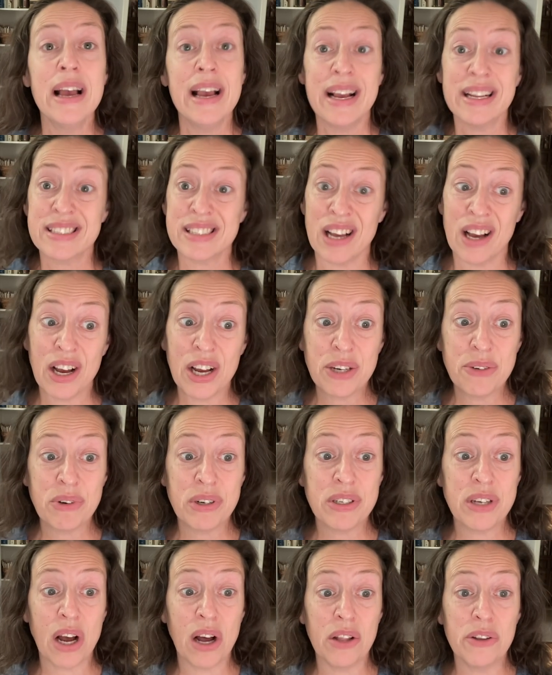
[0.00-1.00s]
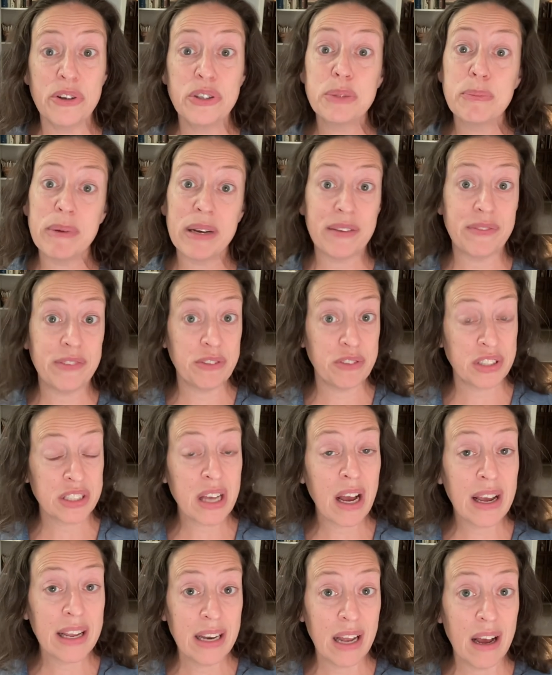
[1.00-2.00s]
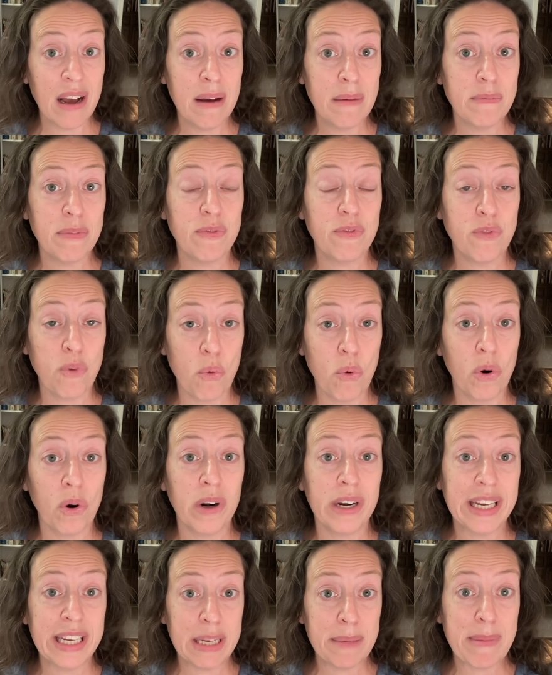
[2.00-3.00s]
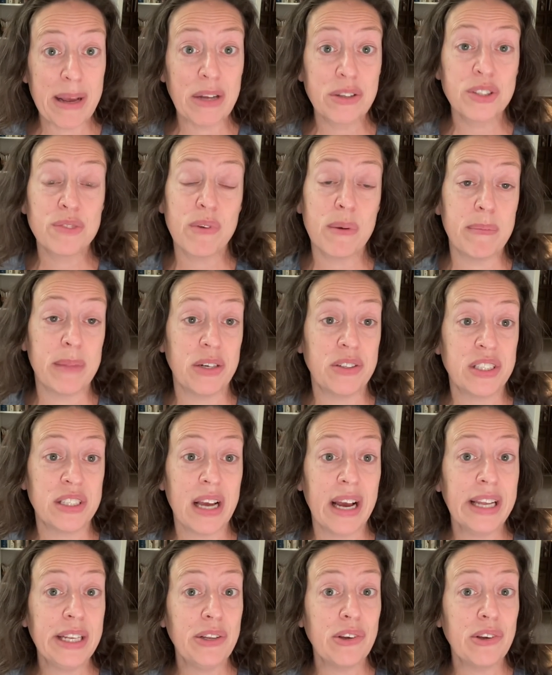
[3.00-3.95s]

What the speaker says: It's $100, but if you sign up for emails from their site,